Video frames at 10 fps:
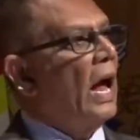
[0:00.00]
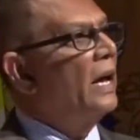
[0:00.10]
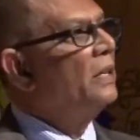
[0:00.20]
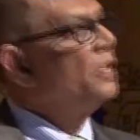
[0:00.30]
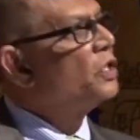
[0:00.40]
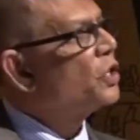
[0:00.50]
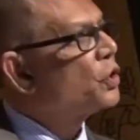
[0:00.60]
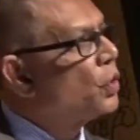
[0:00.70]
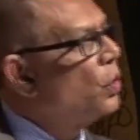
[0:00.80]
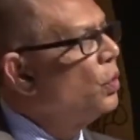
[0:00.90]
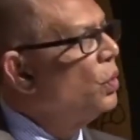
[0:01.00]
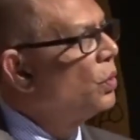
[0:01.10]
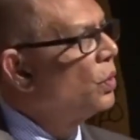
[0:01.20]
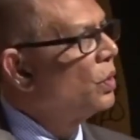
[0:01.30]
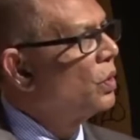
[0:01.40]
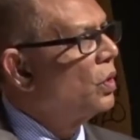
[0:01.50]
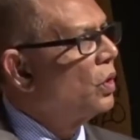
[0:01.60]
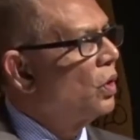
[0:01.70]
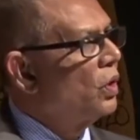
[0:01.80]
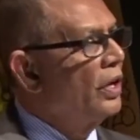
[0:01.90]
And this is true
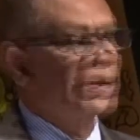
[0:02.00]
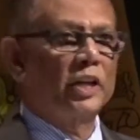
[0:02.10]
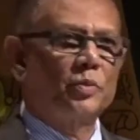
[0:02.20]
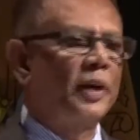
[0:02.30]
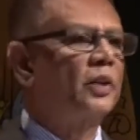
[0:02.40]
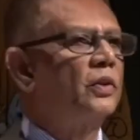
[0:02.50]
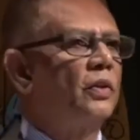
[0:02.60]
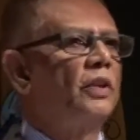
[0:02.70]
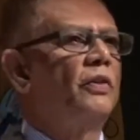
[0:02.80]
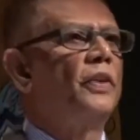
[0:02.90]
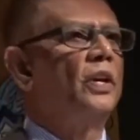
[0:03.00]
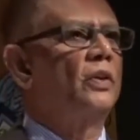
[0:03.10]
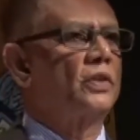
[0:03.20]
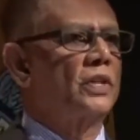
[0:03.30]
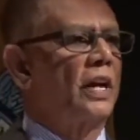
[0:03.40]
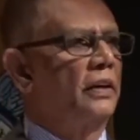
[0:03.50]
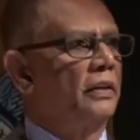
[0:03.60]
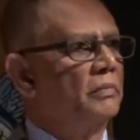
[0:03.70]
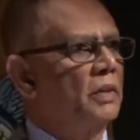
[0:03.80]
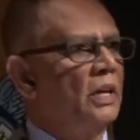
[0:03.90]
irrespective of the field of study.
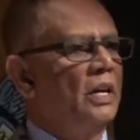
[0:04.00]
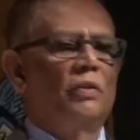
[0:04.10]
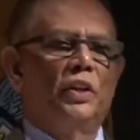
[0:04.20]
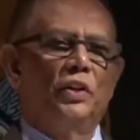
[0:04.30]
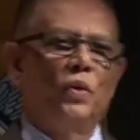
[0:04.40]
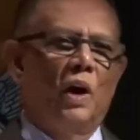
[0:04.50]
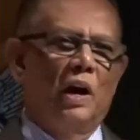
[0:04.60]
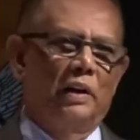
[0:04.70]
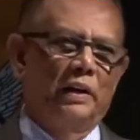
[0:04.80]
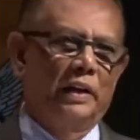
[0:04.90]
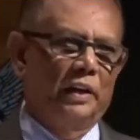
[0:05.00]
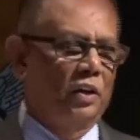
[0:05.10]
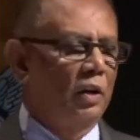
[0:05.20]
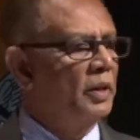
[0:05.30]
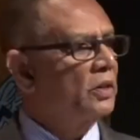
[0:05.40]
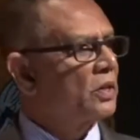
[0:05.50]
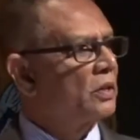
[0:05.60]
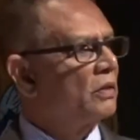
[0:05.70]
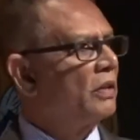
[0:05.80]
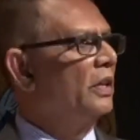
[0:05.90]
Whether you are in economics,
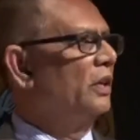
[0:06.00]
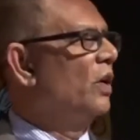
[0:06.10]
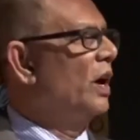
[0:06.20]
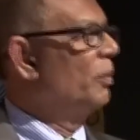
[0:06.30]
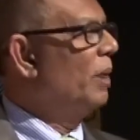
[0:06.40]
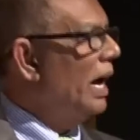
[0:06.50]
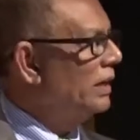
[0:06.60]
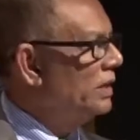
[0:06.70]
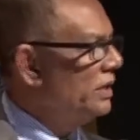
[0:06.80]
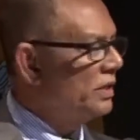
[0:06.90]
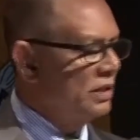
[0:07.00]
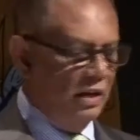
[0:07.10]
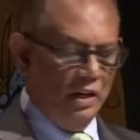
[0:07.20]
whether you are a biologist,